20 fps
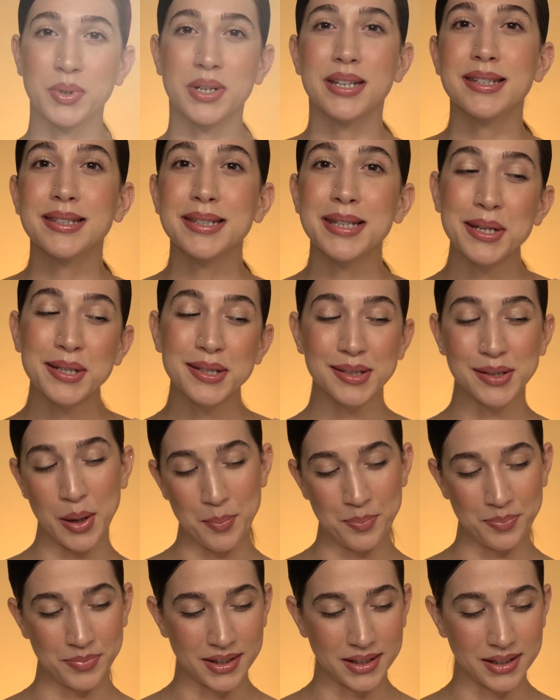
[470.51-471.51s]
want to say
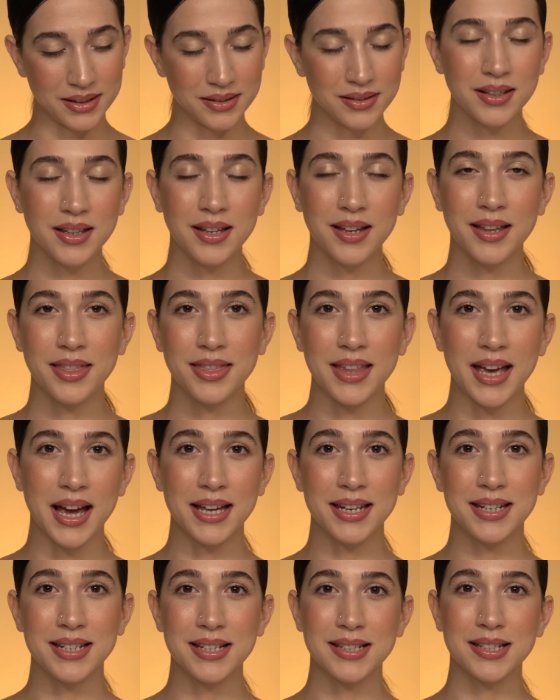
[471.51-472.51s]
something,
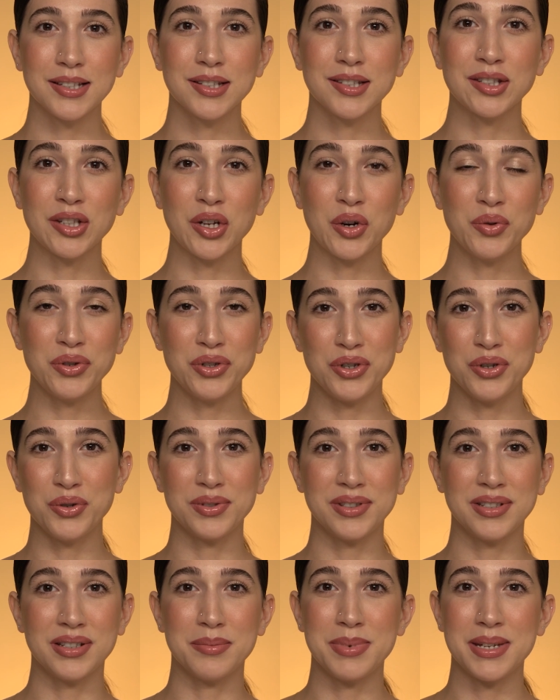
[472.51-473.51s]
that this is so
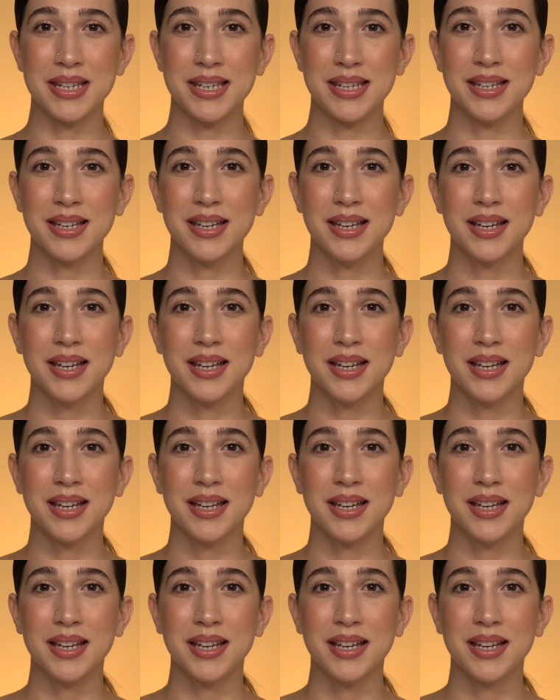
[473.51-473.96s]
new to me.